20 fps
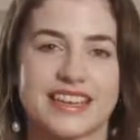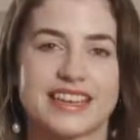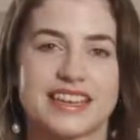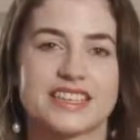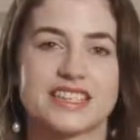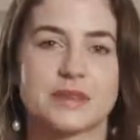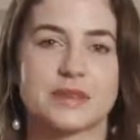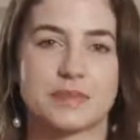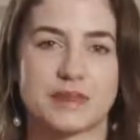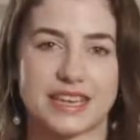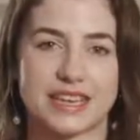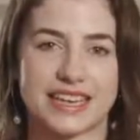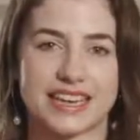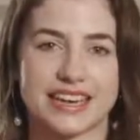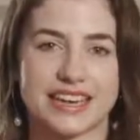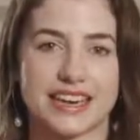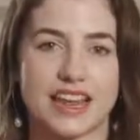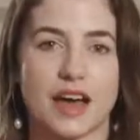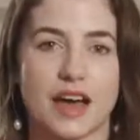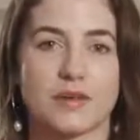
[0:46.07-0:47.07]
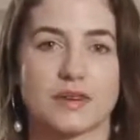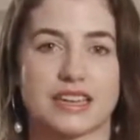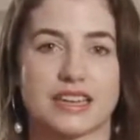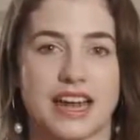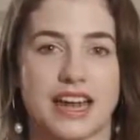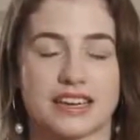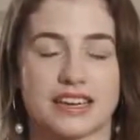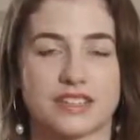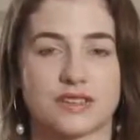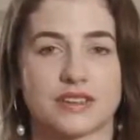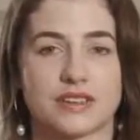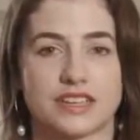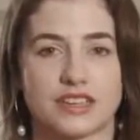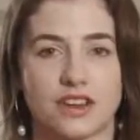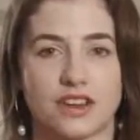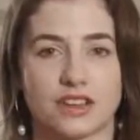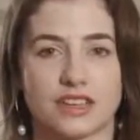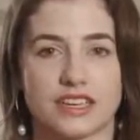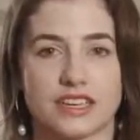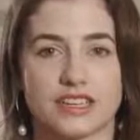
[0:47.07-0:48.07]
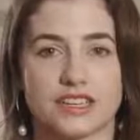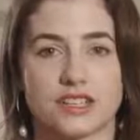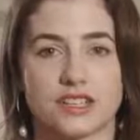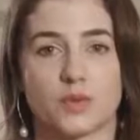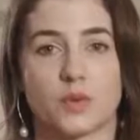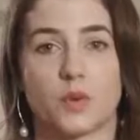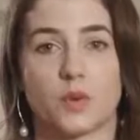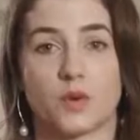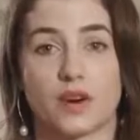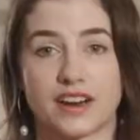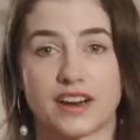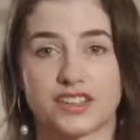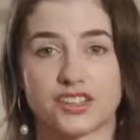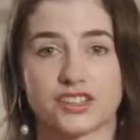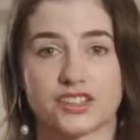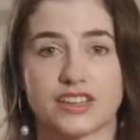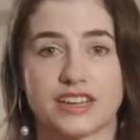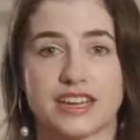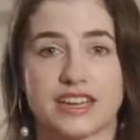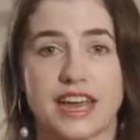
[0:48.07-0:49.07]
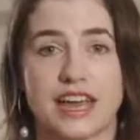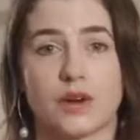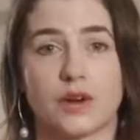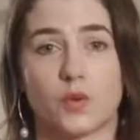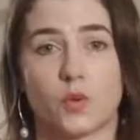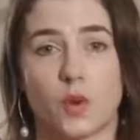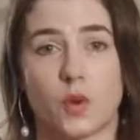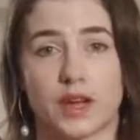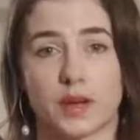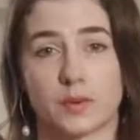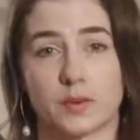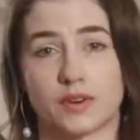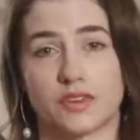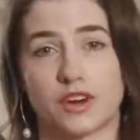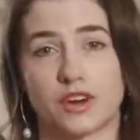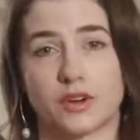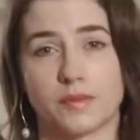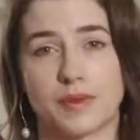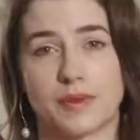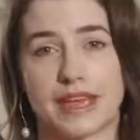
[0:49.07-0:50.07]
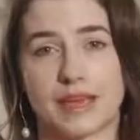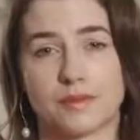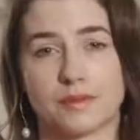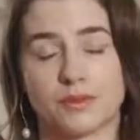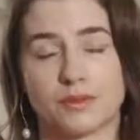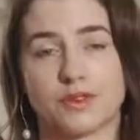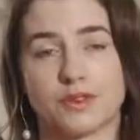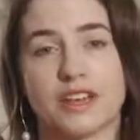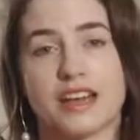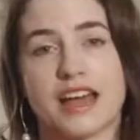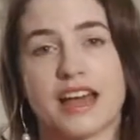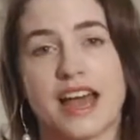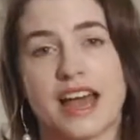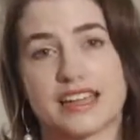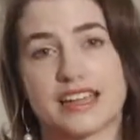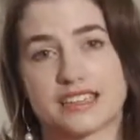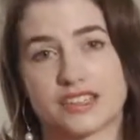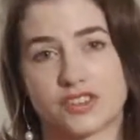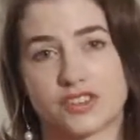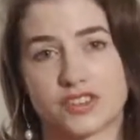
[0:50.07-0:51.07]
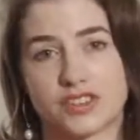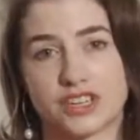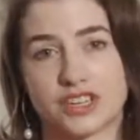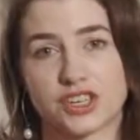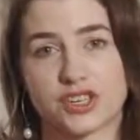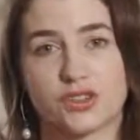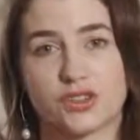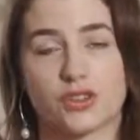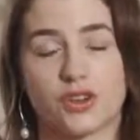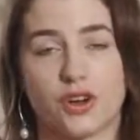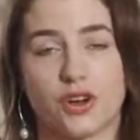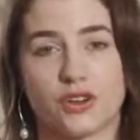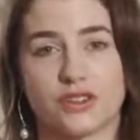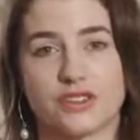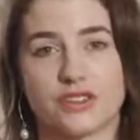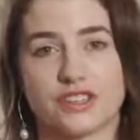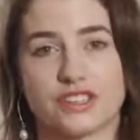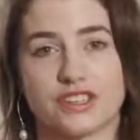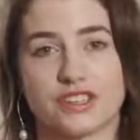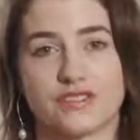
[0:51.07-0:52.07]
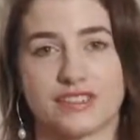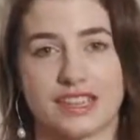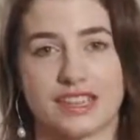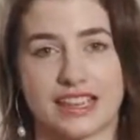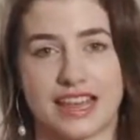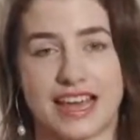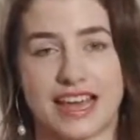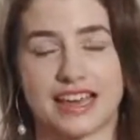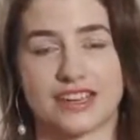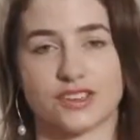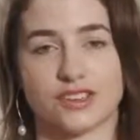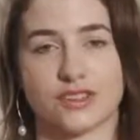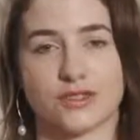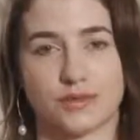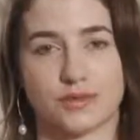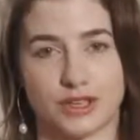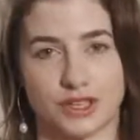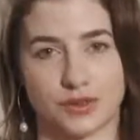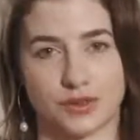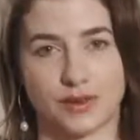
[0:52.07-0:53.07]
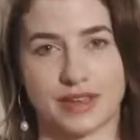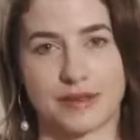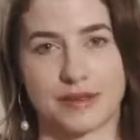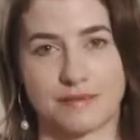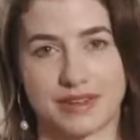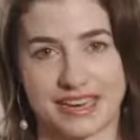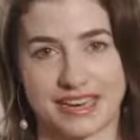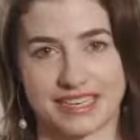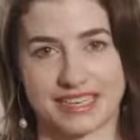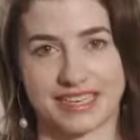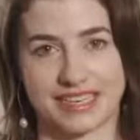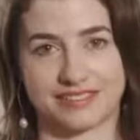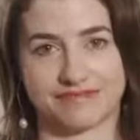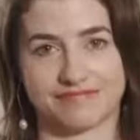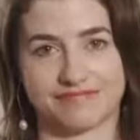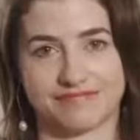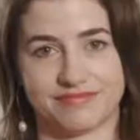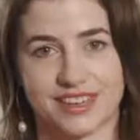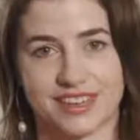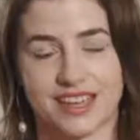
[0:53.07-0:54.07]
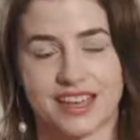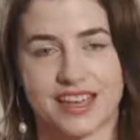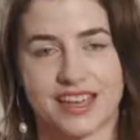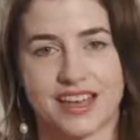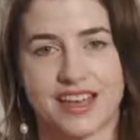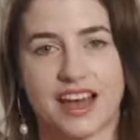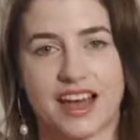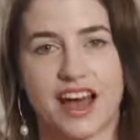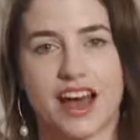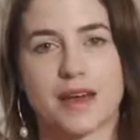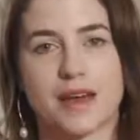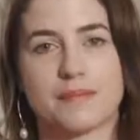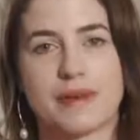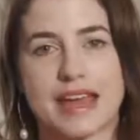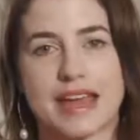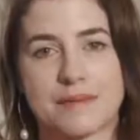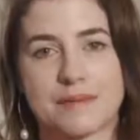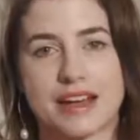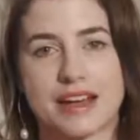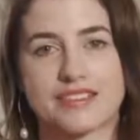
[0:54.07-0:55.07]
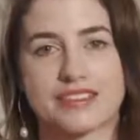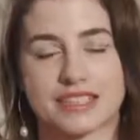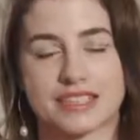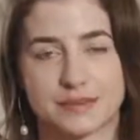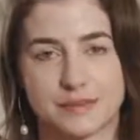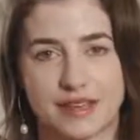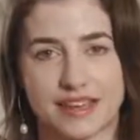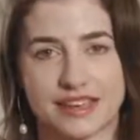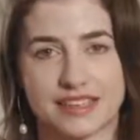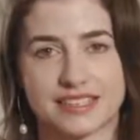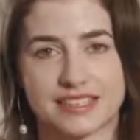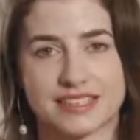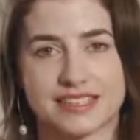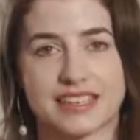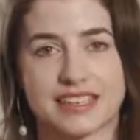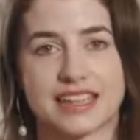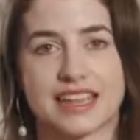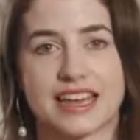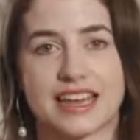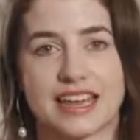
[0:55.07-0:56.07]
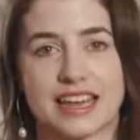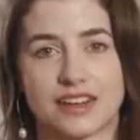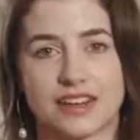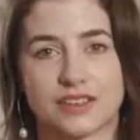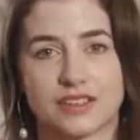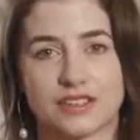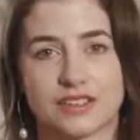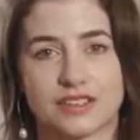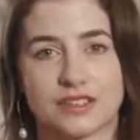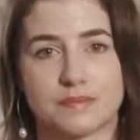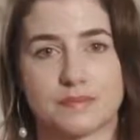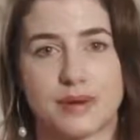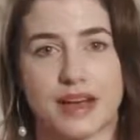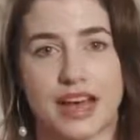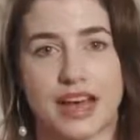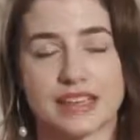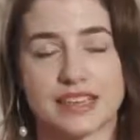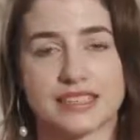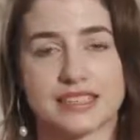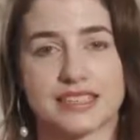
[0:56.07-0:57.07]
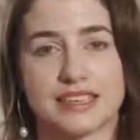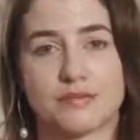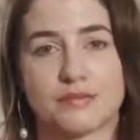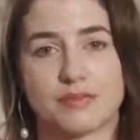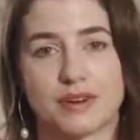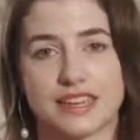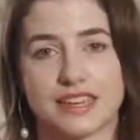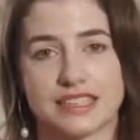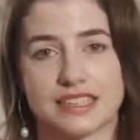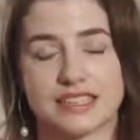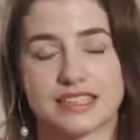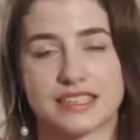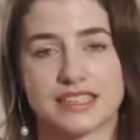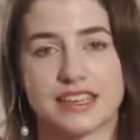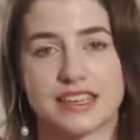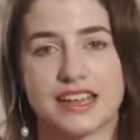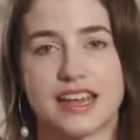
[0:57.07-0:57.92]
To begin, I would like to acknowledge the Wurundjeri and Woi Wurrung people as the traditional owners of the land on which we are meeting. I pay my respects to their elders past and present